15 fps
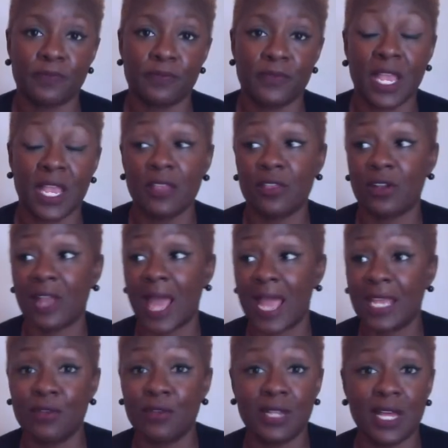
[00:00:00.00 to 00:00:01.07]
They either
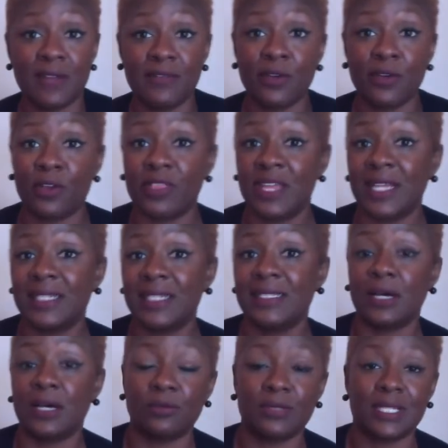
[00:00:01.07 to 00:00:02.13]
like you, love you, or they
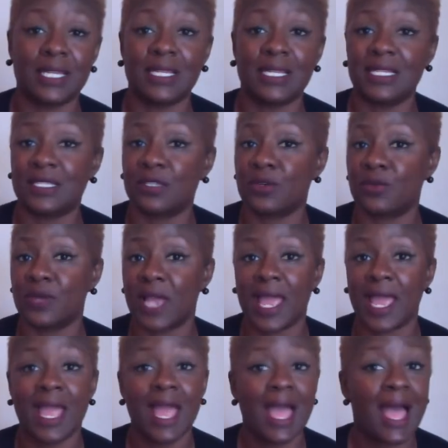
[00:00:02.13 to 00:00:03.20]
don't, and it's
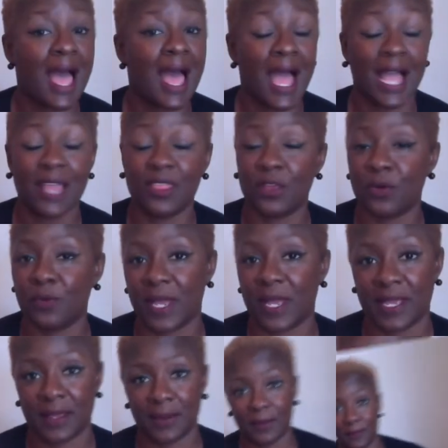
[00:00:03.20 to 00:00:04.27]
okay either
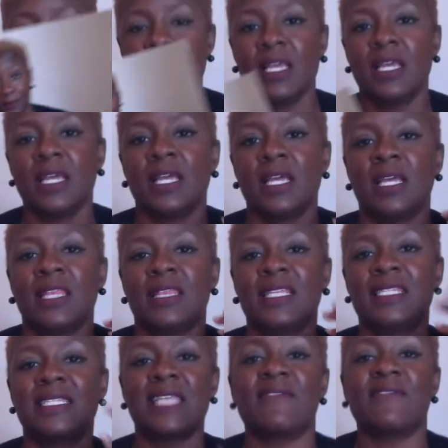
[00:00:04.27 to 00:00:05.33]
way.
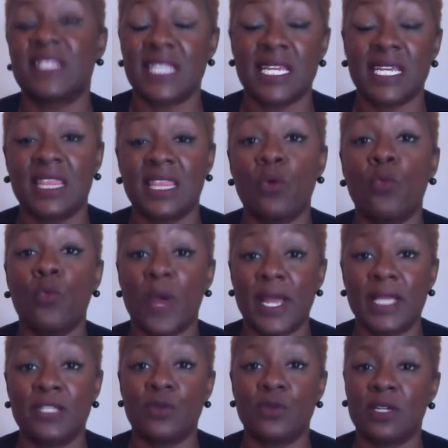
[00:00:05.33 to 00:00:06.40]
The 17th
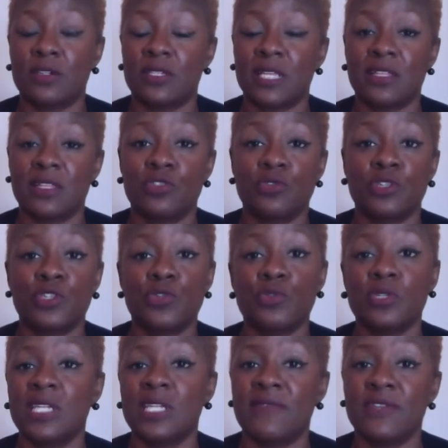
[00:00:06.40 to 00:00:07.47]
way to understand that you are
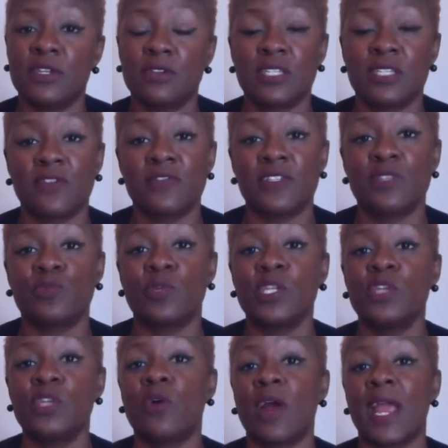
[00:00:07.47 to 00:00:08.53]
truly loving yourself is
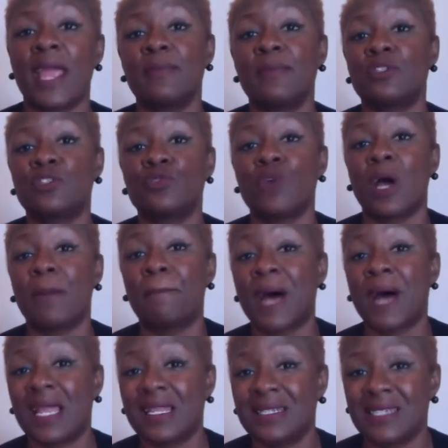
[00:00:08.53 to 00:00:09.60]
when you are able to
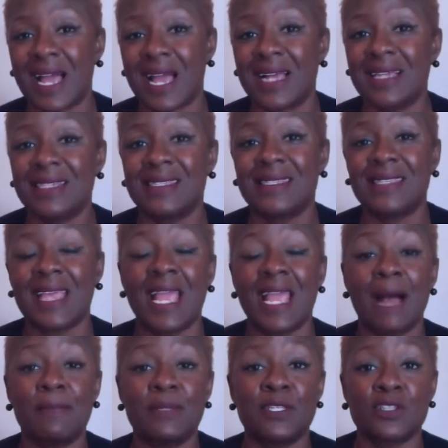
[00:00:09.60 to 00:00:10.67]
apologize, say,
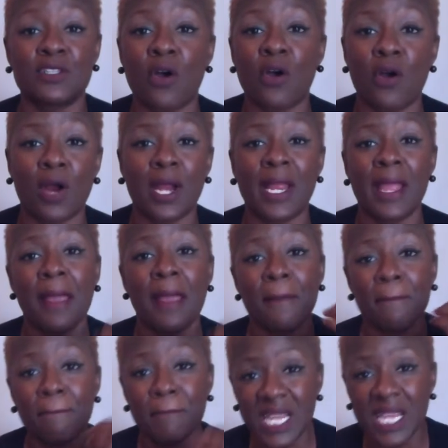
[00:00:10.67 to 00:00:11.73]
I'm sorry,
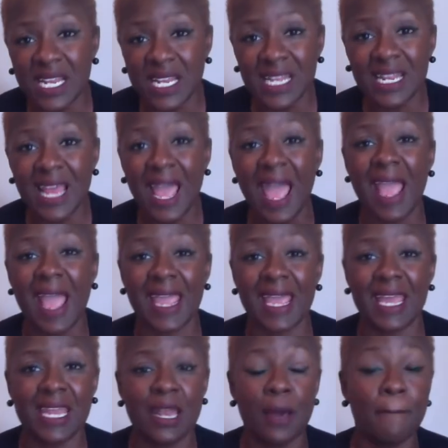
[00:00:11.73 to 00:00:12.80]
mean it,
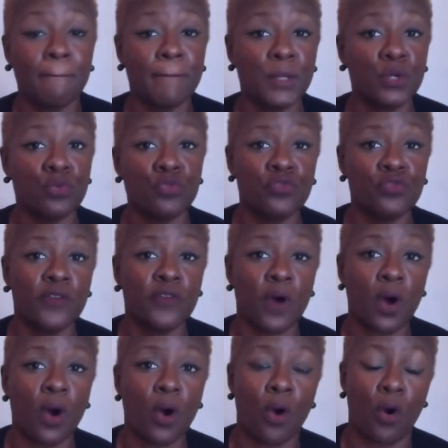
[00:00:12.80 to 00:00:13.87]
and move
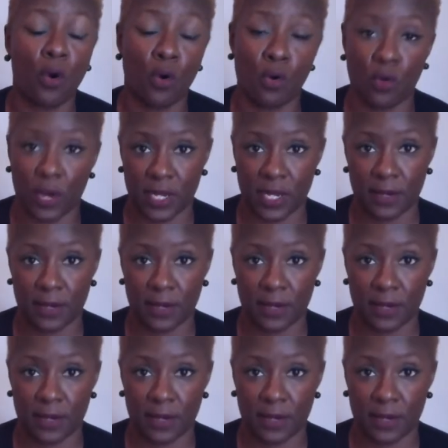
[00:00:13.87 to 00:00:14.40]
on.